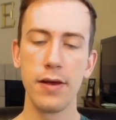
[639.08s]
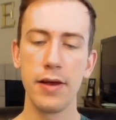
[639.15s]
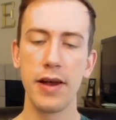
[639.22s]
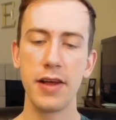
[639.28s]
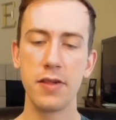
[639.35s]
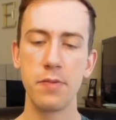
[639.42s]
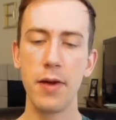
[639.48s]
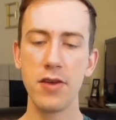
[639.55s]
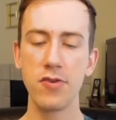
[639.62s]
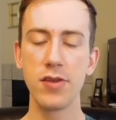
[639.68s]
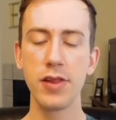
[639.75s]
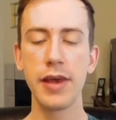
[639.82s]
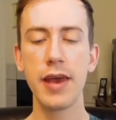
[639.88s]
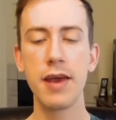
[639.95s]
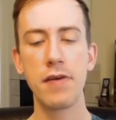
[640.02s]

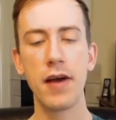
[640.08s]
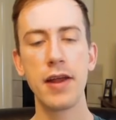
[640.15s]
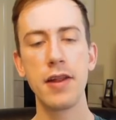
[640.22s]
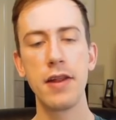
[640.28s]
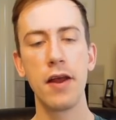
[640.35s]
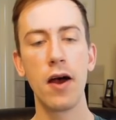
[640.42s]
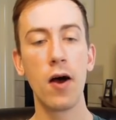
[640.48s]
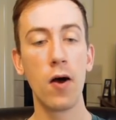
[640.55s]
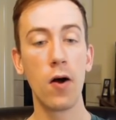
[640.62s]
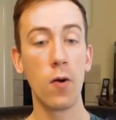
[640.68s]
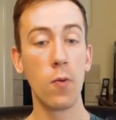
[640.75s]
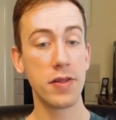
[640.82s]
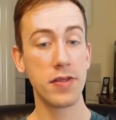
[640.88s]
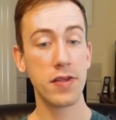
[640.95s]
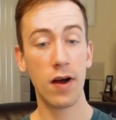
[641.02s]
Especially if I know
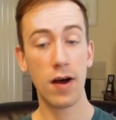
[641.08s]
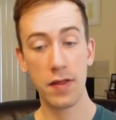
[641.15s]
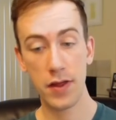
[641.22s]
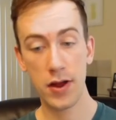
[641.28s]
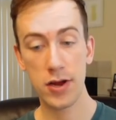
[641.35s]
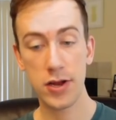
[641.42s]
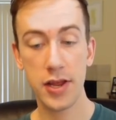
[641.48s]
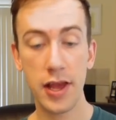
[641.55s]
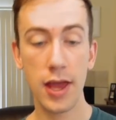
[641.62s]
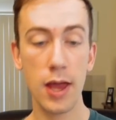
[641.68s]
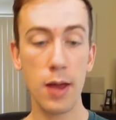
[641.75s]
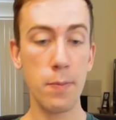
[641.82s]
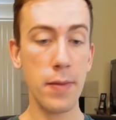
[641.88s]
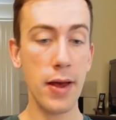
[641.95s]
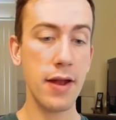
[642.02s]
what's on their
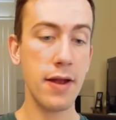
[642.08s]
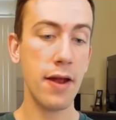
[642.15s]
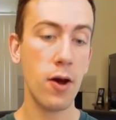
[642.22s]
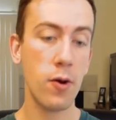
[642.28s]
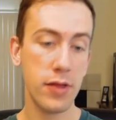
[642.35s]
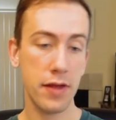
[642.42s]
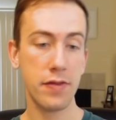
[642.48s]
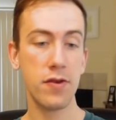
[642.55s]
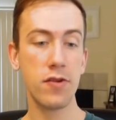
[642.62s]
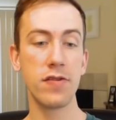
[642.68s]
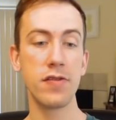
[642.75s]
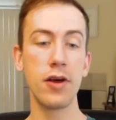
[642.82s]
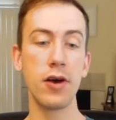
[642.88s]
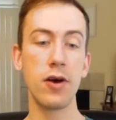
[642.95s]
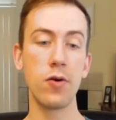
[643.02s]
team and know that there's
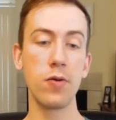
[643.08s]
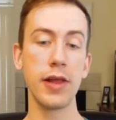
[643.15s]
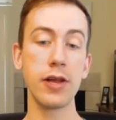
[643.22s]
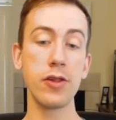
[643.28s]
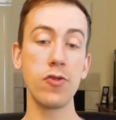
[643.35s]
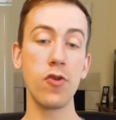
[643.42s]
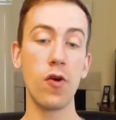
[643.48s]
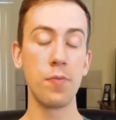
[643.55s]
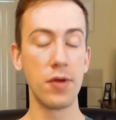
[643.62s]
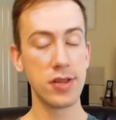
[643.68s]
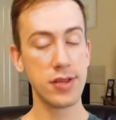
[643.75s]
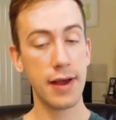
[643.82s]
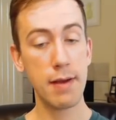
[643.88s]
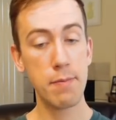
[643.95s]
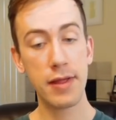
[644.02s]
no like normal
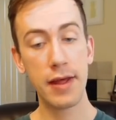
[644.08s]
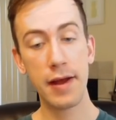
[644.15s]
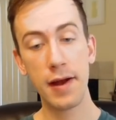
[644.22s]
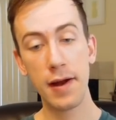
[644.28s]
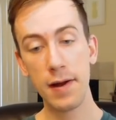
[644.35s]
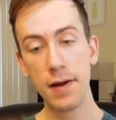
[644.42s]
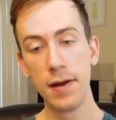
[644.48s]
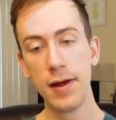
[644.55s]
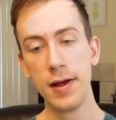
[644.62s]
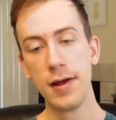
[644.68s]
type there.